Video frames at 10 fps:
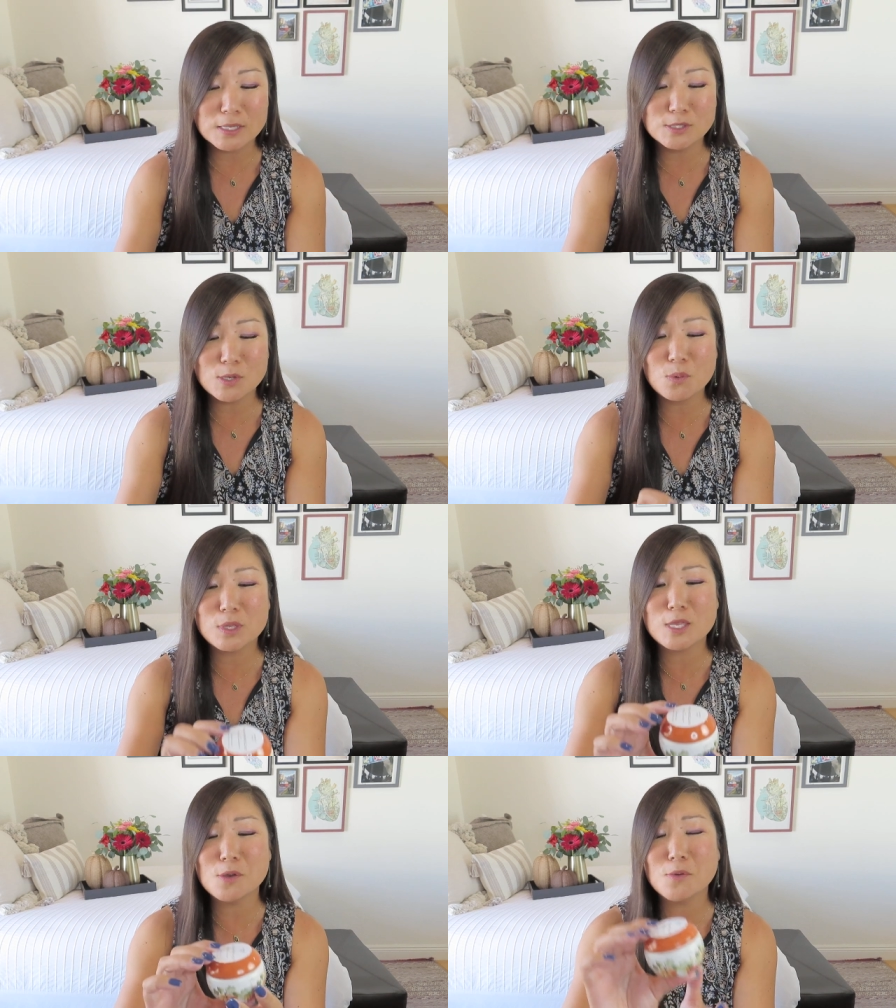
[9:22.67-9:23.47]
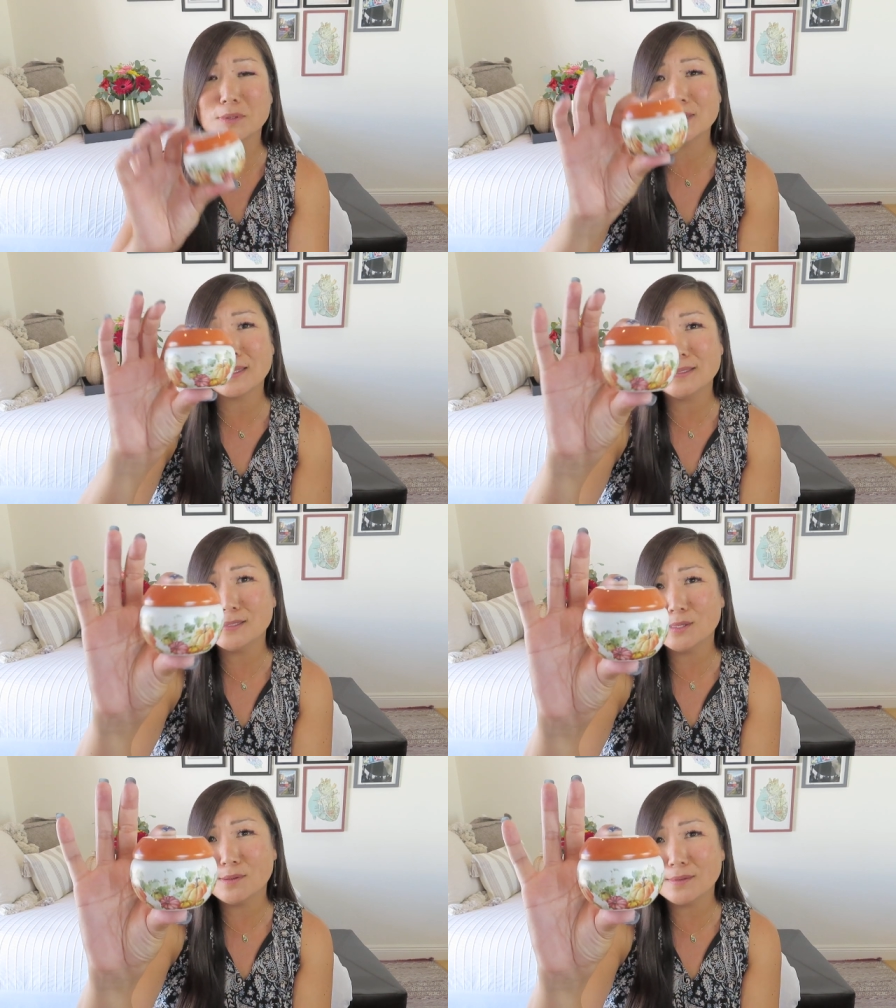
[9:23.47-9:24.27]
It's so cute. It's got
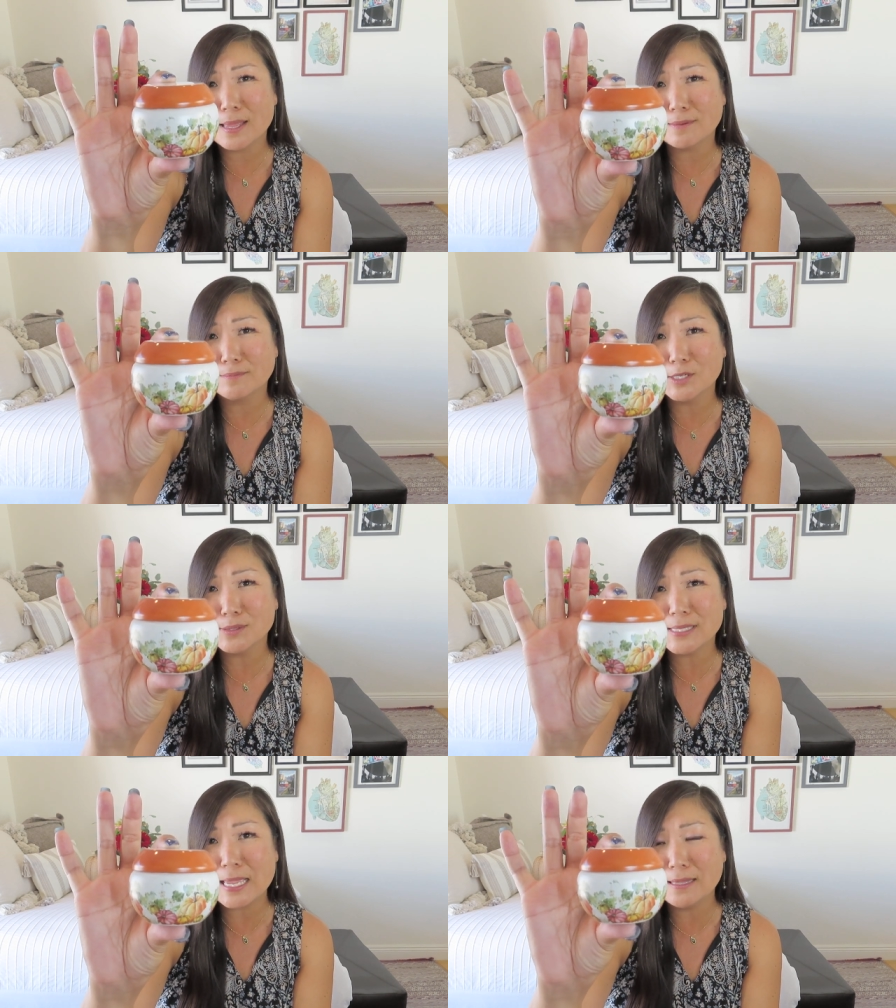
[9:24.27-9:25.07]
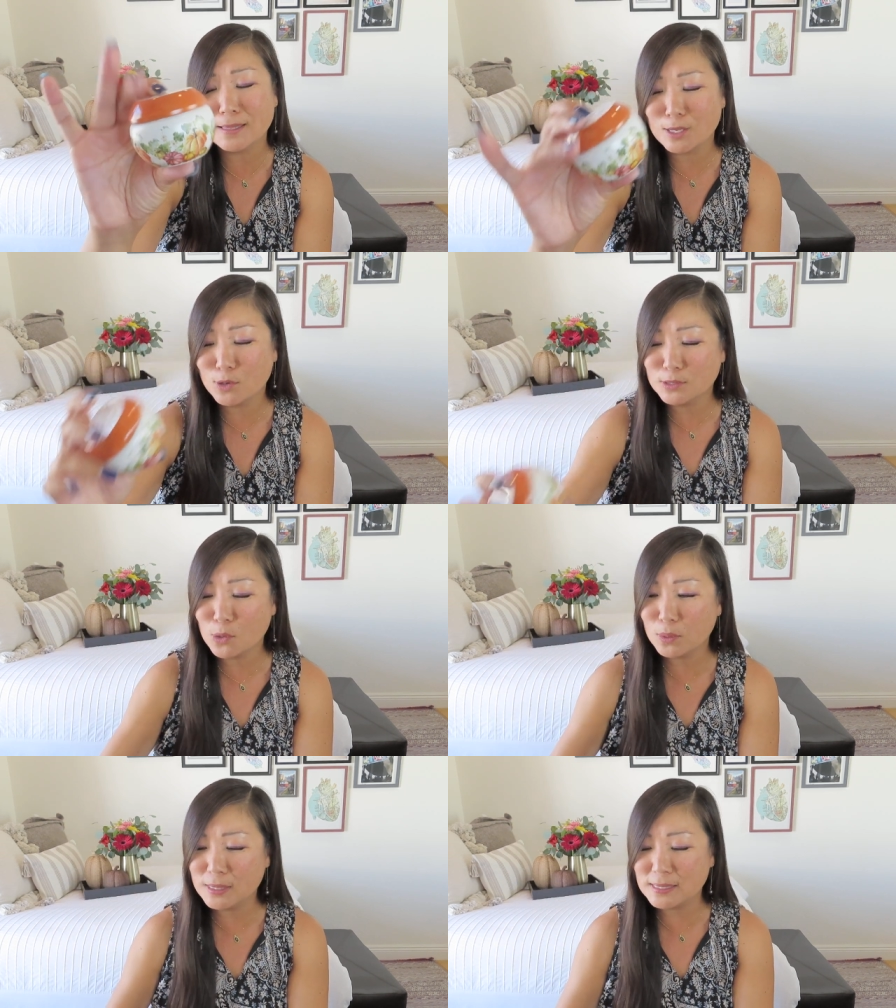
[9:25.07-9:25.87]
this little, like, little tin that you could
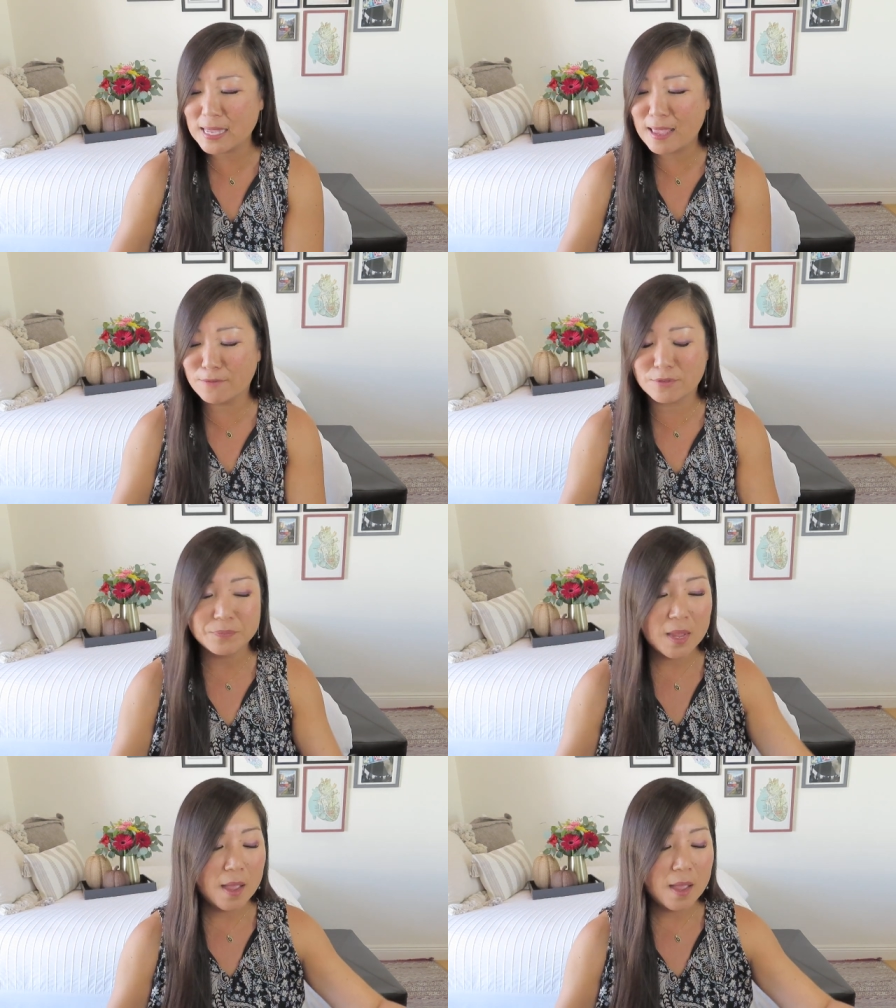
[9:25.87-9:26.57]
totally save.